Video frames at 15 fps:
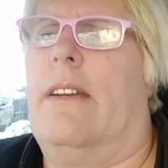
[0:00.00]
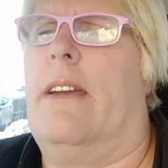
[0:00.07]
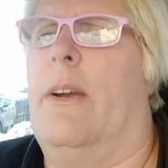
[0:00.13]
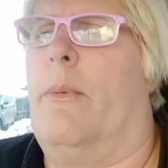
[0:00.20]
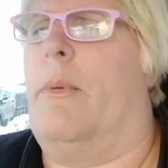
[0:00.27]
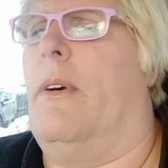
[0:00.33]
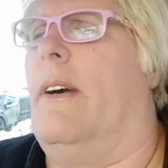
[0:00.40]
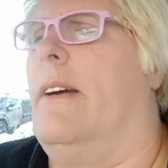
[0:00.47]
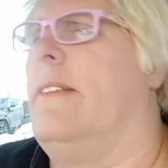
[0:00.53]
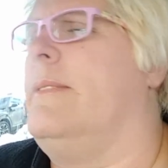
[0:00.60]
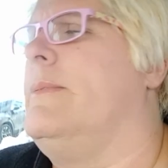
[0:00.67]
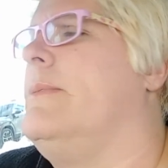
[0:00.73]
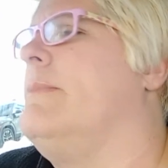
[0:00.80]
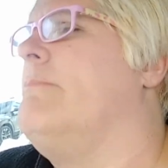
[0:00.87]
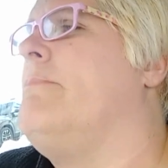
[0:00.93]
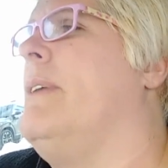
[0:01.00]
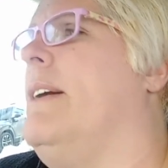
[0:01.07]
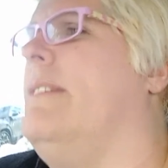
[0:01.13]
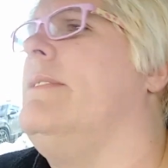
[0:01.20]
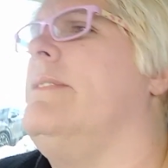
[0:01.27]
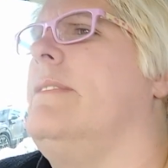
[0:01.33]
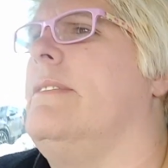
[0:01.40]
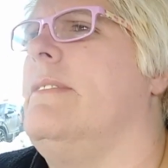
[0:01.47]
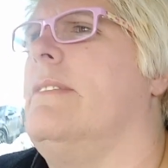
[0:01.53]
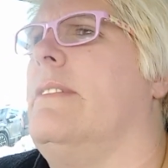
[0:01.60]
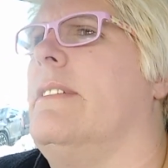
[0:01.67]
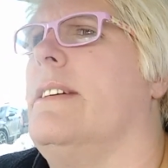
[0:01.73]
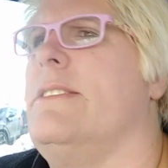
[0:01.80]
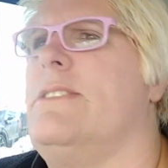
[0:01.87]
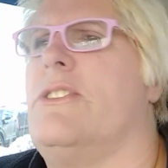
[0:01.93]
It would. But
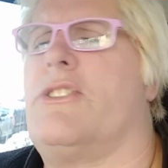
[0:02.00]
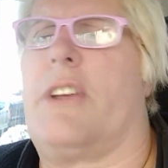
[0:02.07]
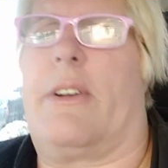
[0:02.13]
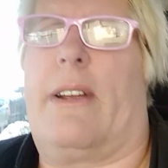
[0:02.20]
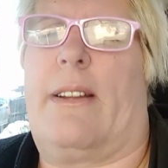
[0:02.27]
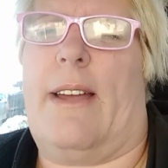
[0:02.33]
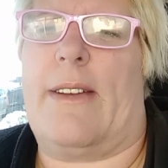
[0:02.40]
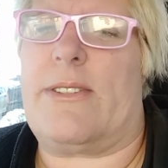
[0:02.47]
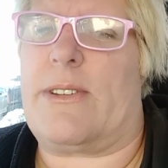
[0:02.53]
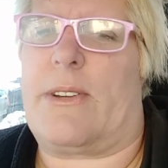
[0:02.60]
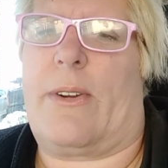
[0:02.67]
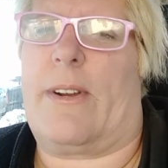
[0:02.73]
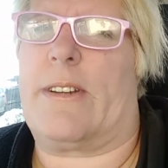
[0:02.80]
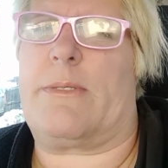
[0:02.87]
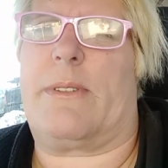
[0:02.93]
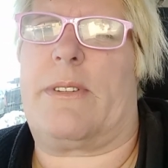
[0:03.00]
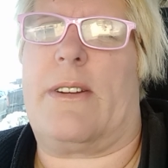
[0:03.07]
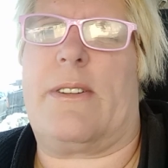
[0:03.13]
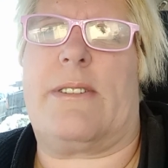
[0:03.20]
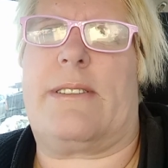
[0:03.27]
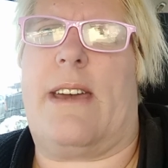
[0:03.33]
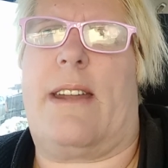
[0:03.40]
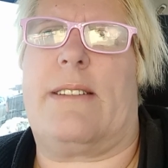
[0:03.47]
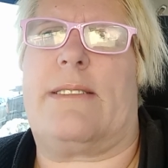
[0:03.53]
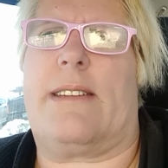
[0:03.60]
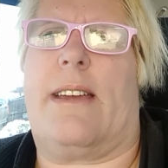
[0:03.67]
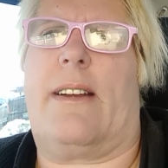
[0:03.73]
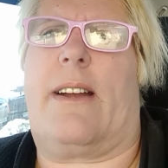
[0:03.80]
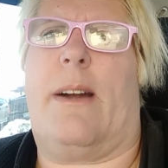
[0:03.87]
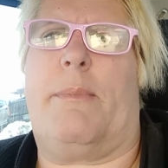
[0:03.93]
Lisa sharing life stories I just had to
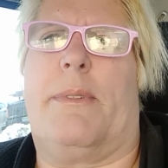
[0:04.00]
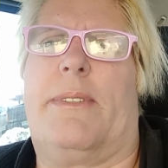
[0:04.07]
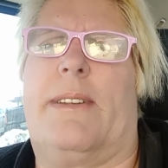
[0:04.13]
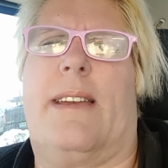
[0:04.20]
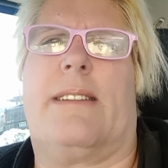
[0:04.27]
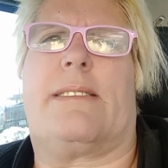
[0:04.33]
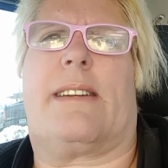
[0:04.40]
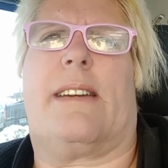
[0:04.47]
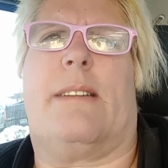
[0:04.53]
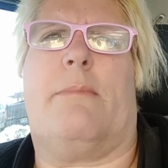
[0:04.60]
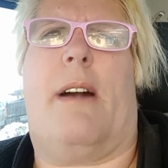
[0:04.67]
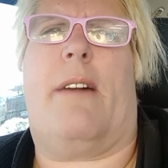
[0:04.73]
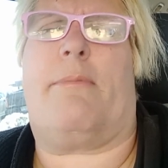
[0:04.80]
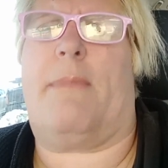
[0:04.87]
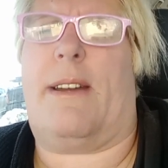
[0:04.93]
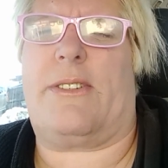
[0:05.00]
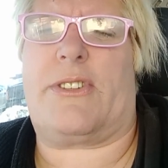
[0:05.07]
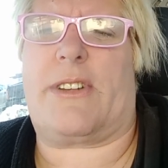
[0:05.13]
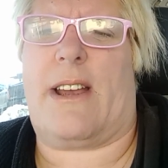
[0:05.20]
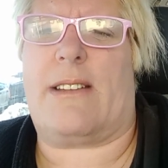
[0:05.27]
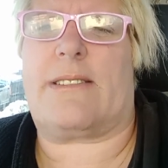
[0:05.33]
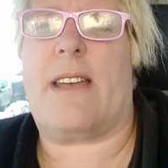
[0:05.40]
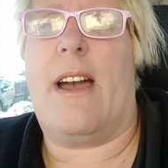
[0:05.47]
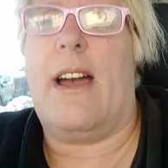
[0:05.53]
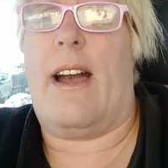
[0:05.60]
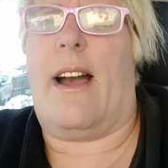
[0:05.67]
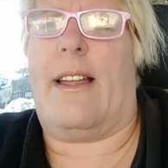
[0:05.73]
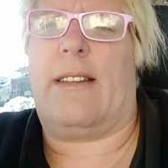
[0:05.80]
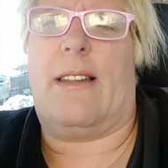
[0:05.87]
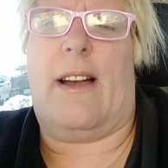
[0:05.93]
say a couple things, get them off my chest.
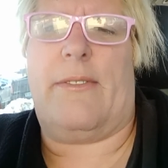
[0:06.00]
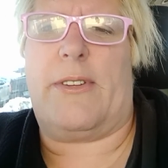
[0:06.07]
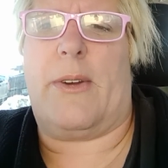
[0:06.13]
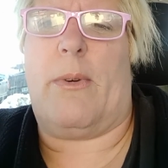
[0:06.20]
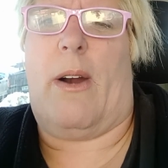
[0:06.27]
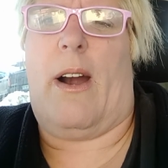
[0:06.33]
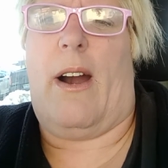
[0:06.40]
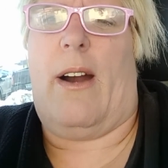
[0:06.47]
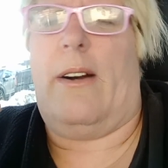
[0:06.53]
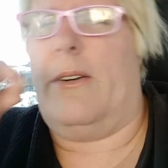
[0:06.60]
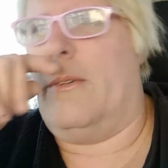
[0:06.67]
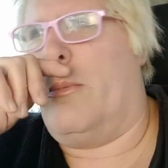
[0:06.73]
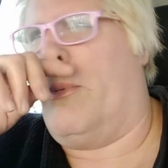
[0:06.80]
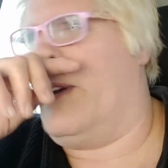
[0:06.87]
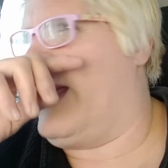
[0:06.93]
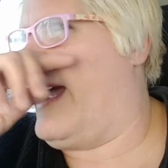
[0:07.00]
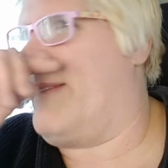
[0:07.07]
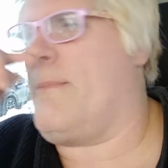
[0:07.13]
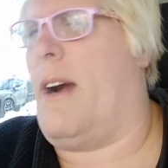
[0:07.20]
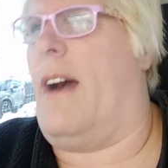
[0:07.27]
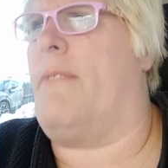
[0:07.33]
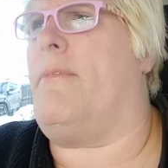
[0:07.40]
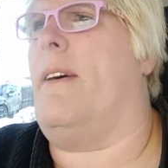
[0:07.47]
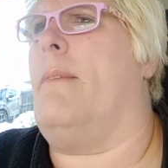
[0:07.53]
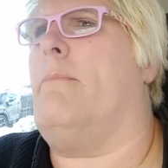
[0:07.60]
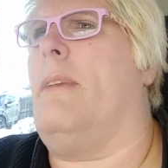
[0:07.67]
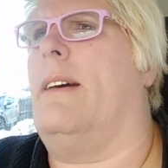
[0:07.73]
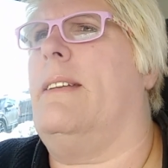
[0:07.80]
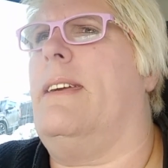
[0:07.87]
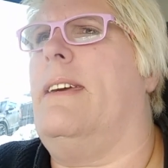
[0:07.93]
I love you all. When I'm off on
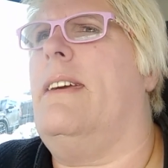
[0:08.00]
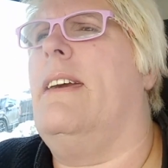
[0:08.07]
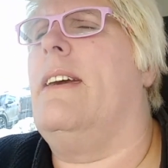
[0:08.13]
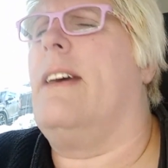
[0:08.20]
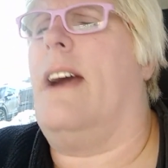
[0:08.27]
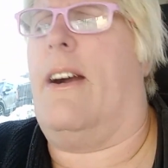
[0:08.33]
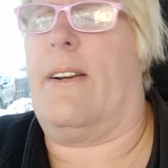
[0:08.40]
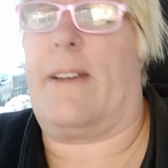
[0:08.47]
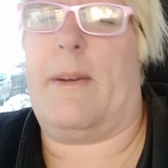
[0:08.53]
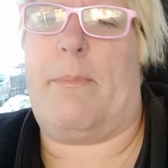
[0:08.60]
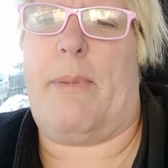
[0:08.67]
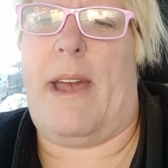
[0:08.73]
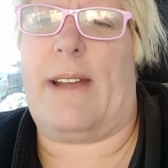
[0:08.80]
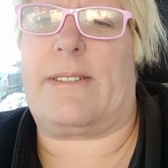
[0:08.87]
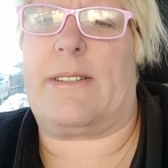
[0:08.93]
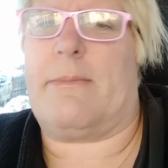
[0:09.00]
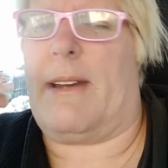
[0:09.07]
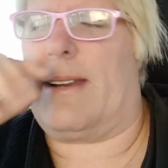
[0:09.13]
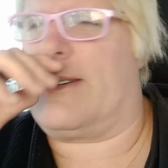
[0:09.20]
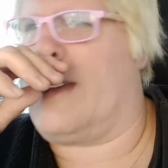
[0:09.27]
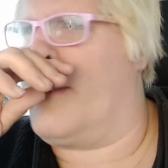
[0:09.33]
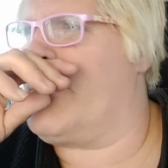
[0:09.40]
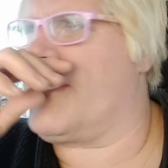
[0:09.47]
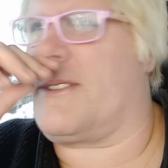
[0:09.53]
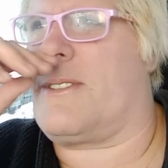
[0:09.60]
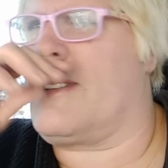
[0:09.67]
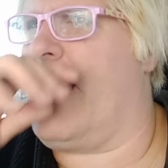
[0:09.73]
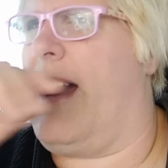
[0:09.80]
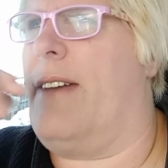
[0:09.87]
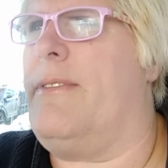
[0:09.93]
Monday, I'll get back to my
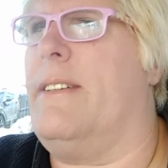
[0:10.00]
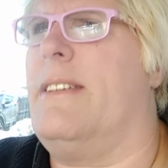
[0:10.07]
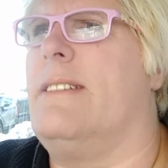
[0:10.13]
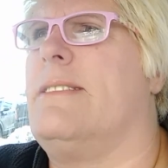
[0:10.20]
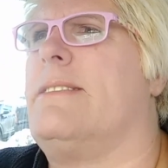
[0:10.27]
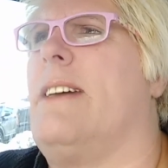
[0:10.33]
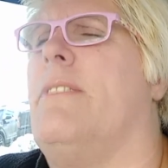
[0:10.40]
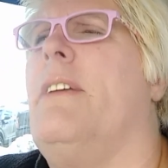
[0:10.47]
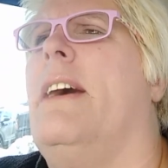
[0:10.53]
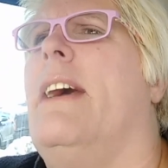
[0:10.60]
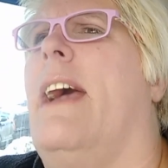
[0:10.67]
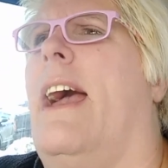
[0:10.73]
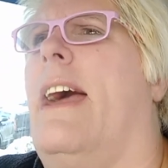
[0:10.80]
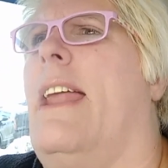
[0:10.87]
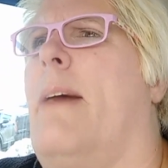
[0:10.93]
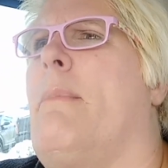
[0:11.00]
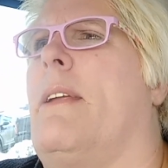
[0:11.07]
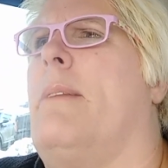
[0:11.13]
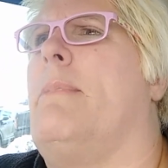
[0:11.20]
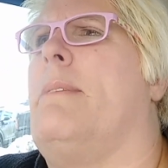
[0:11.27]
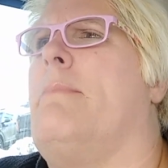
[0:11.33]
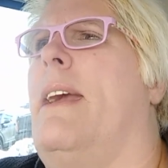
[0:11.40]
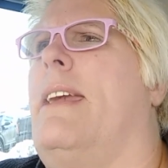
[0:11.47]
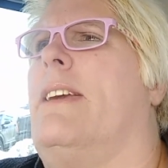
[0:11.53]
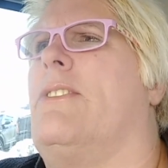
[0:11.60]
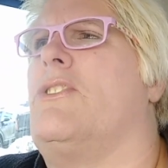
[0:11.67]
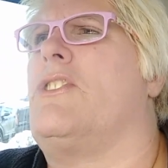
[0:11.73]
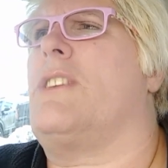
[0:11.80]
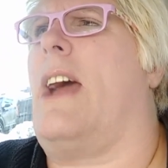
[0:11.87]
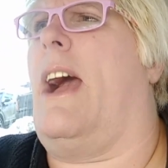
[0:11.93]
dumpster diving and stuff. And I'm going to be
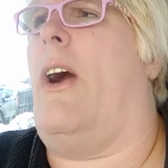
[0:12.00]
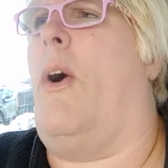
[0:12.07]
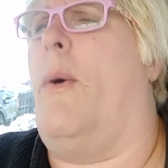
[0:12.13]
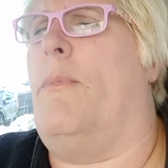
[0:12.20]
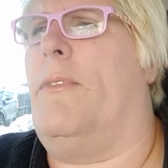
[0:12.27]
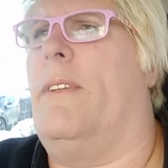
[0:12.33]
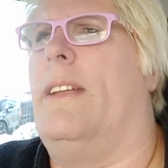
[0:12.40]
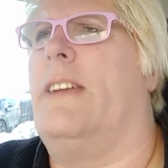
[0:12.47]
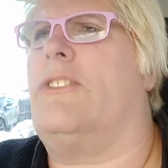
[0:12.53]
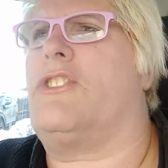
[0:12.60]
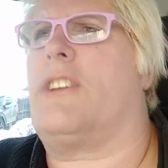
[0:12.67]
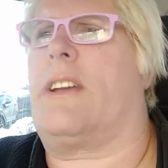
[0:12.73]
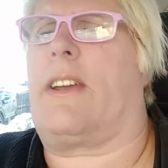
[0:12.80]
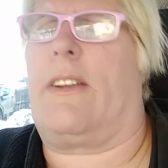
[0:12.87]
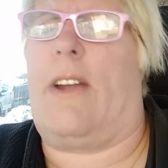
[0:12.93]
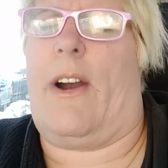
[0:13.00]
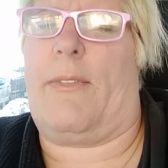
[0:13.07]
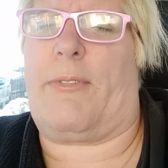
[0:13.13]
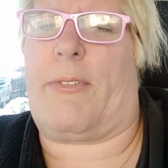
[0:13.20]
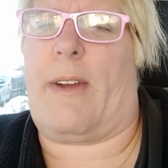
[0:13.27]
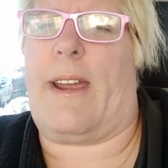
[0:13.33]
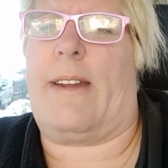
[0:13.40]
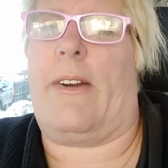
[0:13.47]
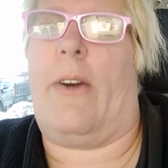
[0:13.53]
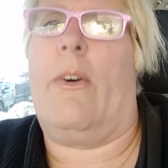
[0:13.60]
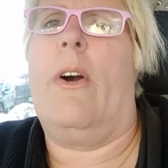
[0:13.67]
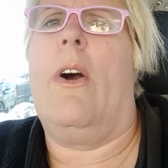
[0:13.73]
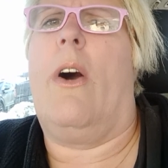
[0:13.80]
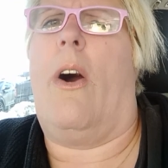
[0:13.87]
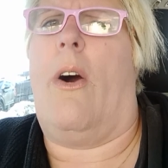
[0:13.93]
making, hopefully, chicken
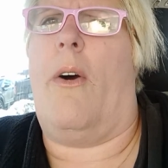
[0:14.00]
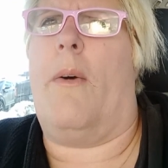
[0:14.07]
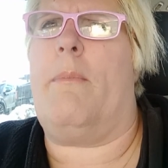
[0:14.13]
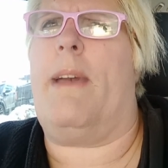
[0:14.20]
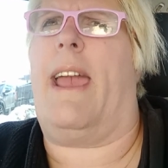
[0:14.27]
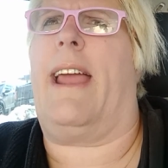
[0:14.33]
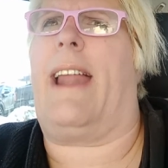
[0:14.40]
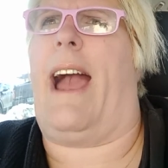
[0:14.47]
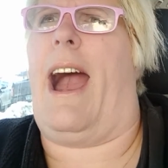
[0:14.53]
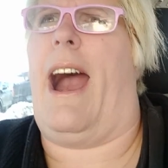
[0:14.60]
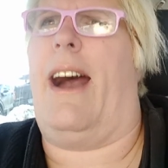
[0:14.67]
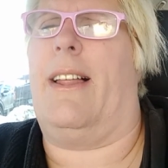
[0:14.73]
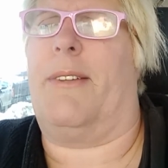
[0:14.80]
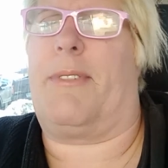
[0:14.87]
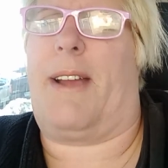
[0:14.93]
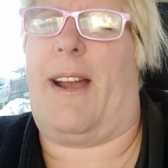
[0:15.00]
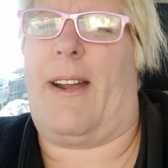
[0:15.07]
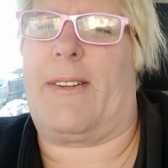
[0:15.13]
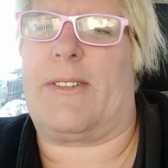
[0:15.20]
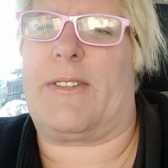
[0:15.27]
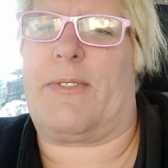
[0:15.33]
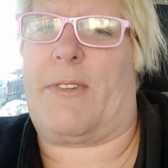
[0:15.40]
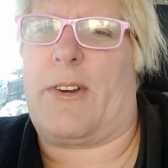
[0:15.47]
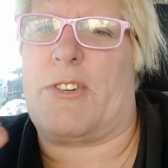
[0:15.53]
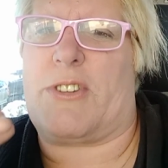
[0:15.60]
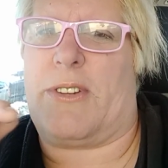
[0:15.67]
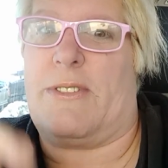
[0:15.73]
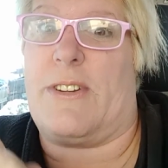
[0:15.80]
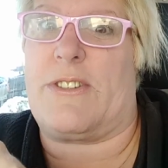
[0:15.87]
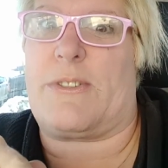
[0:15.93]
Alfredo, homemade Olive Garden's
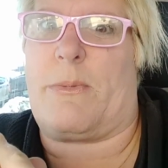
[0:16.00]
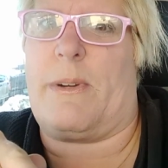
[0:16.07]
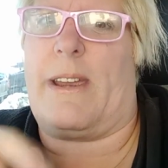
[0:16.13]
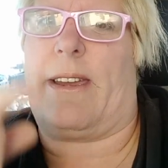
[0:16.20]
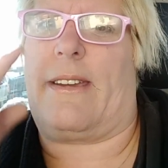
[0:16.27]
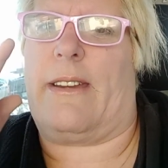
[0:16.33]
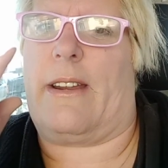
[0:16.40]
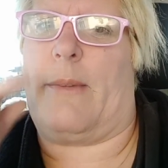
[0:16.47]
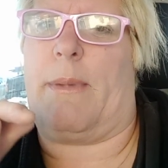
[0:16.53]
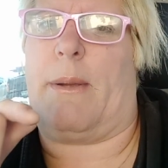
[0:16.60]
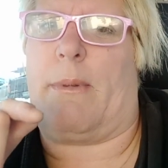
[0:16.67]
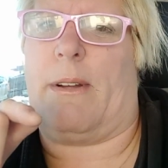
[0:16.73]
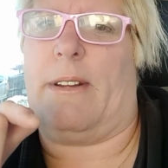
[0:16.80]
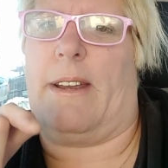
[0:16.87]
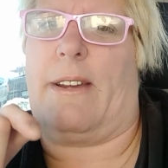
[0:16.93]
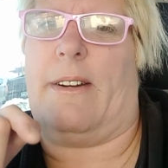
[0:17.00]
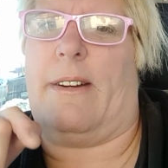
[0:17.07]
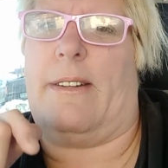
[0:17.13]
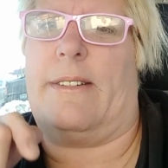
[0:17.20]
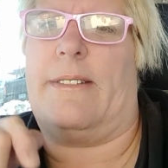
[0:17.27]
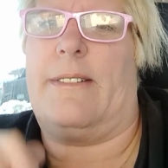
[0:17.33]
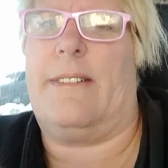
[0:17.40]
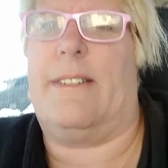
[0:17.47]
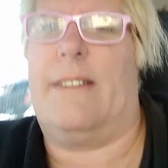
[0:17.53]
version this week. It'll be really good.